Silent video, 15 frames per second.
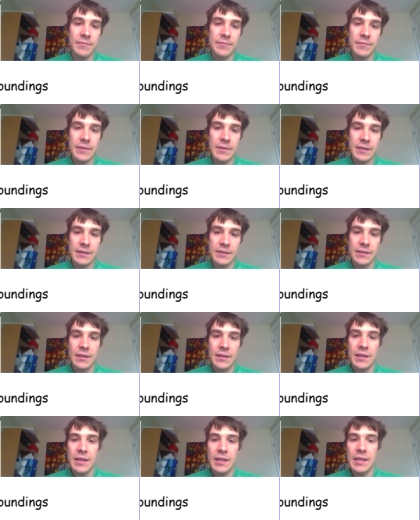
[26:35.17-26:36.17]
because
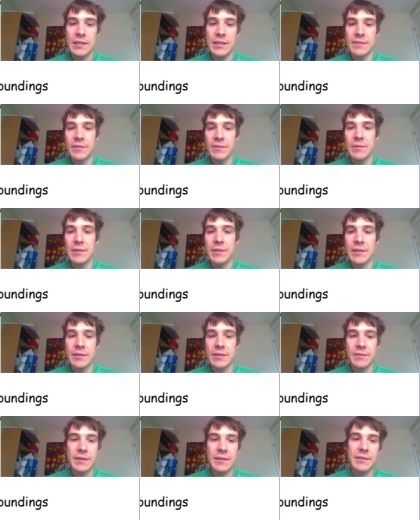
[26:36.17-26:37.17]
heat is flowing to
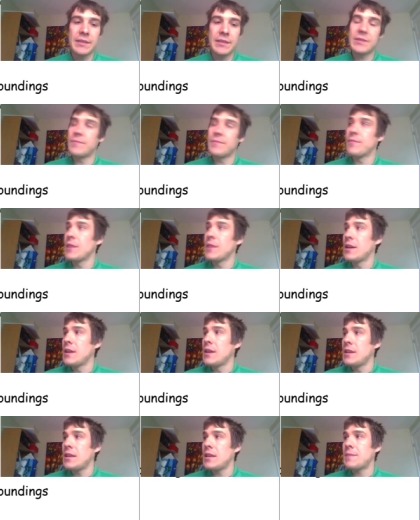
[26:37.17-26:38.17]
the surroundings.
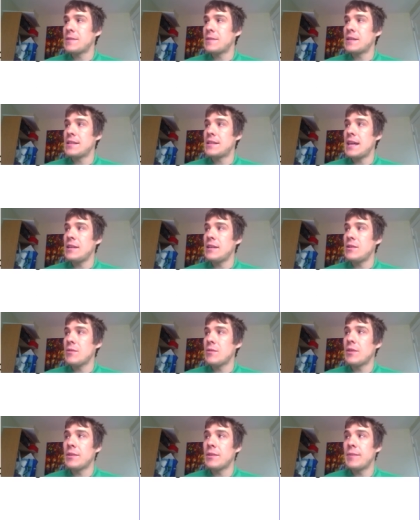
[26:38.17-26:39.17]
The opposite is
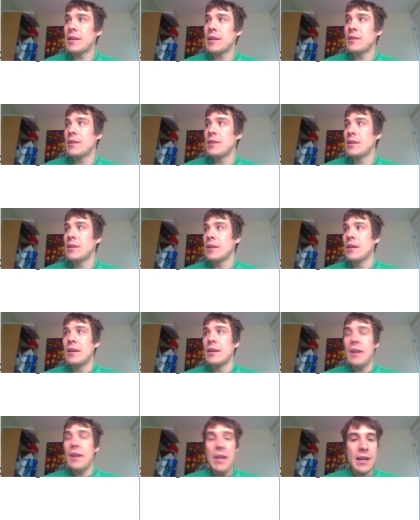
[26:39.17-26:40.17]
endothermic.
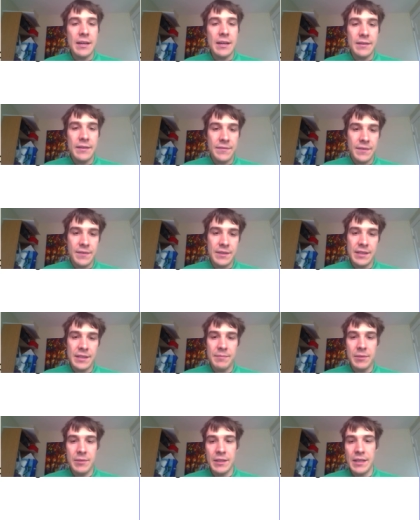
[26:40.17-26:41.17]
For
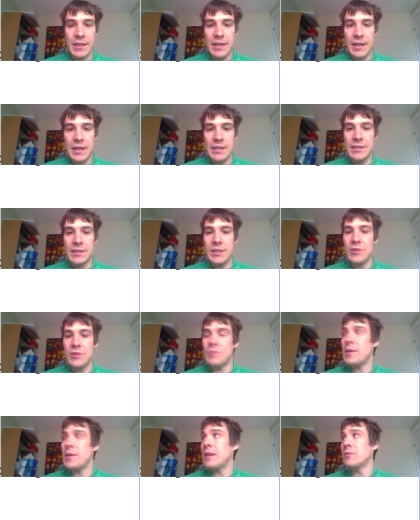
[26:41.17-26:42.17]
example, an ice
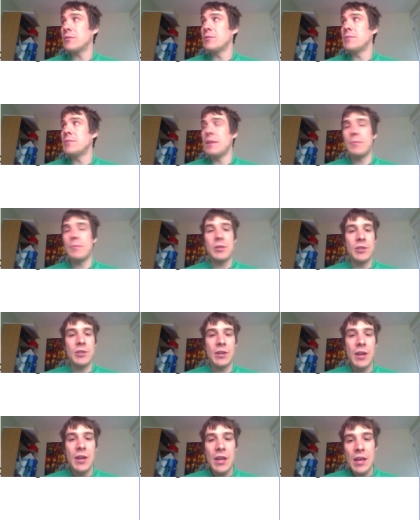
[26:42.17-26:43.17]
cube at room
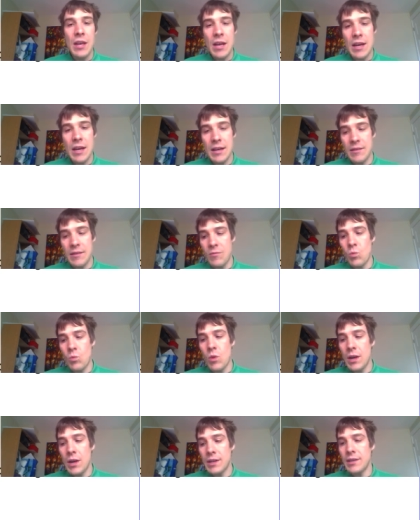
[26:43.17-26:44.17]
temperature.
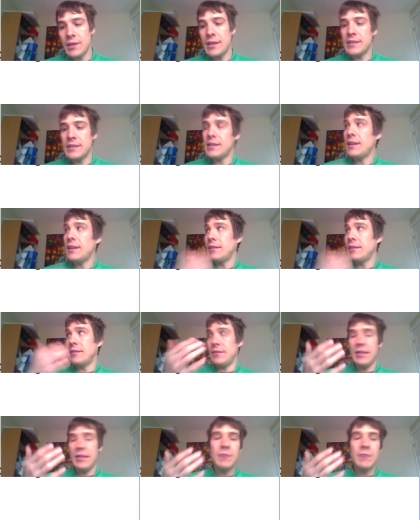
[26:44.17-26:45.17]

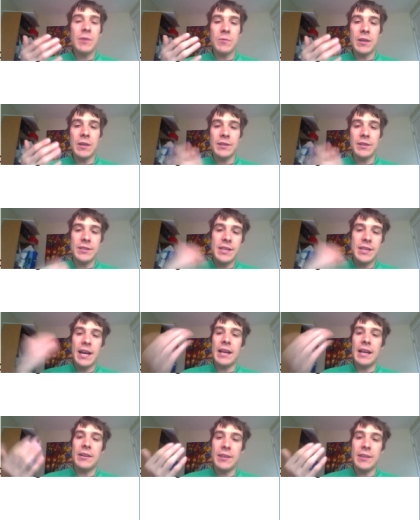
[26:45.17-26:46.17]
Liquid water is
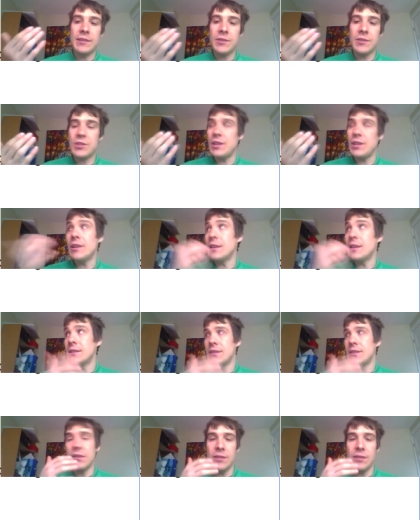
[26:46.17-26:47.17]
higher energy than
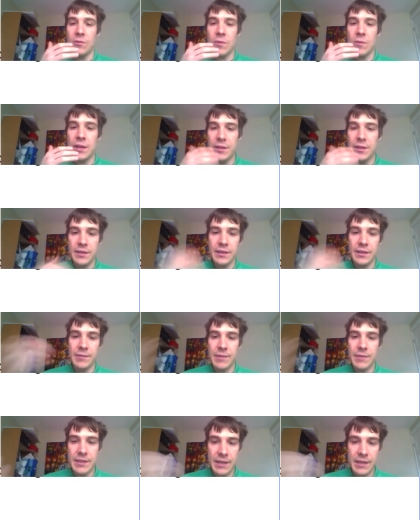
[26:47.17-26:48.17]
solid water. A
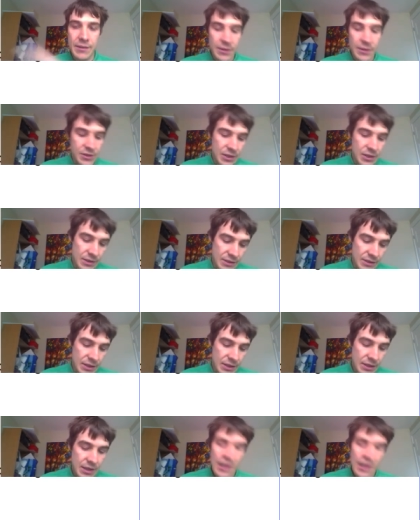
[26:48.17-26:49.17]
liquid is higher energy than
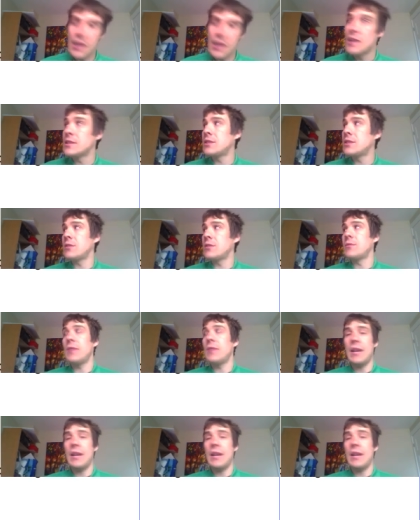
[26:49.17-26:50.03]
solid. So